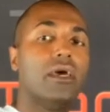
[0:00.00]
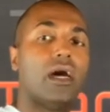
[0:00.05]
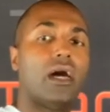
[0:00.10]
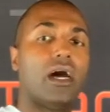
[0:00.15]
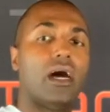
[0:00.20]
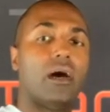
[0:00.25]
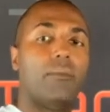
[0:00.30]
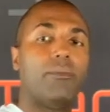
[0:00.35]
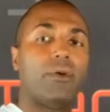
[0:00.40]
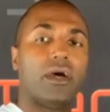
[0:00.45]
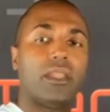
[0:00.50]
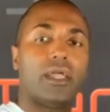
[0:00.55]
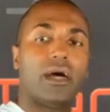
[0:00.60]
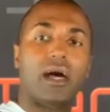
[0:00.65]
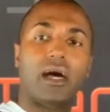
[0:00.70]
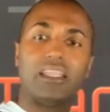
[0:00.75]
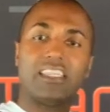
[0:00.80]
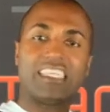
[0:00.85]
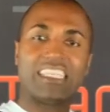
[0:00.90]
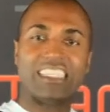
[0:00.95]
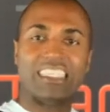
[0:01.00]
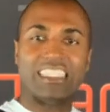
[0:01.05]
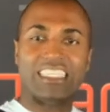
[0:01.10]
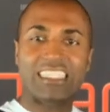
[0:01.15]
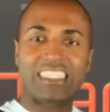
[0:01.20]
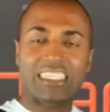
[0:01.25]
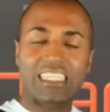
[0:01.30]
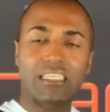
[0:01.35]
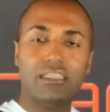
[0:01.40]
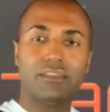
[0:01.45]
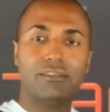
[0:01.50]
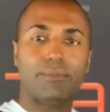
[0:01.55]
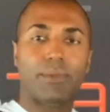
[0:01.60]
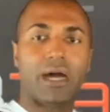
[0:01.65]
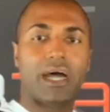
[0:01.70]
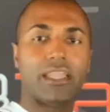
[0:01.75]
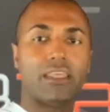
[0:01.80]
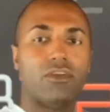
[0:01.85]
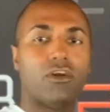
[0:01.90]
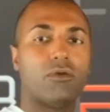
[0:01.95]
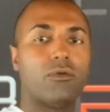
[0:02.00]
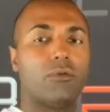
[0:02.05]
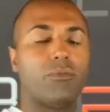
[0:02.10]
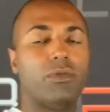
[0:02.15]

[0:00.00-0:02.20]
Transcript: uh, but on concealed body armor,